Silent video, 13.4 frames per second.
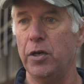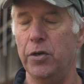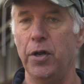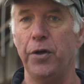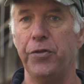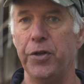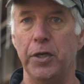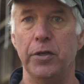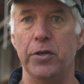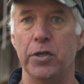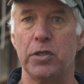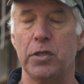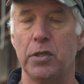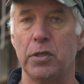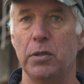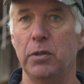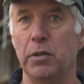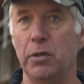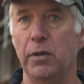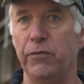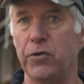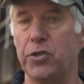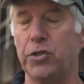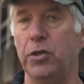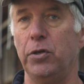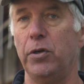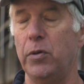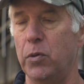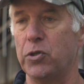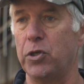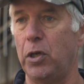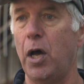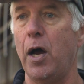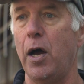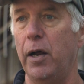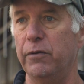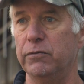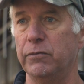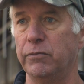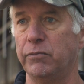Nothing in this facility was alive.